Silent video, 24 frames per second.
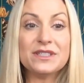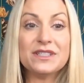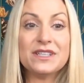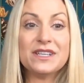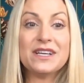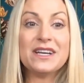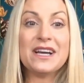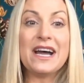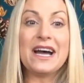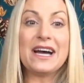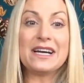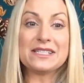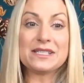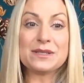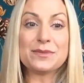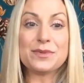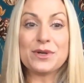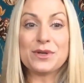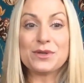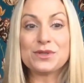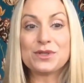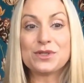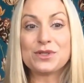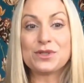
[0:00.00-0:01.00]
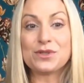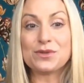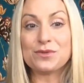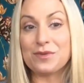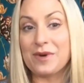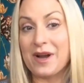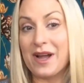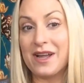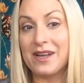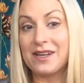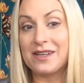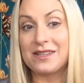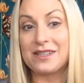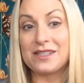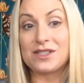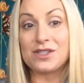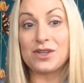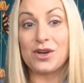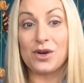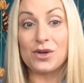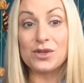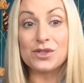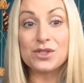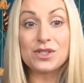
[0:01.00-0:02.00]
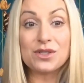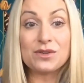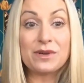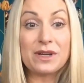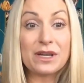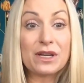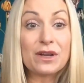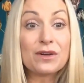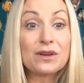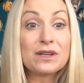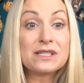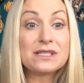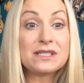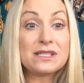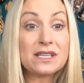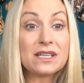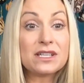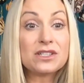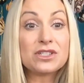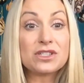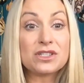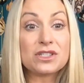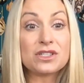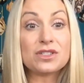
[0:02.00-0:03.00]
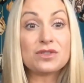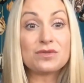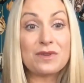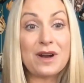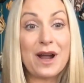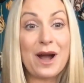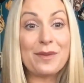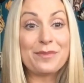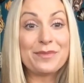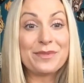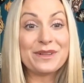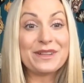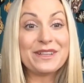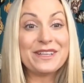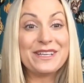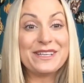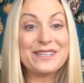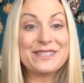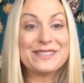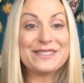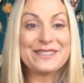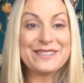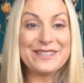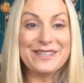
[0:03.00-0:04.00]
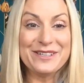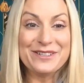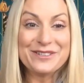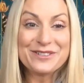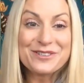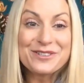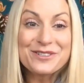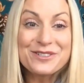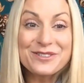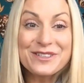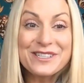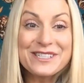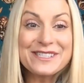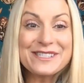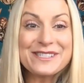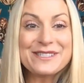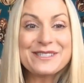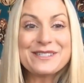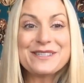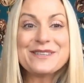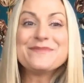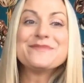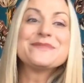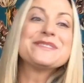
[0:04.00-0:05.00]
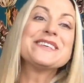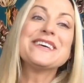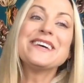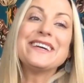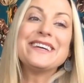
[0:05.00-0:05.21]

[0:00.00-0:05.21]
as opposed to rent that's also increasing just as rapidly as the interest rates, it seems like,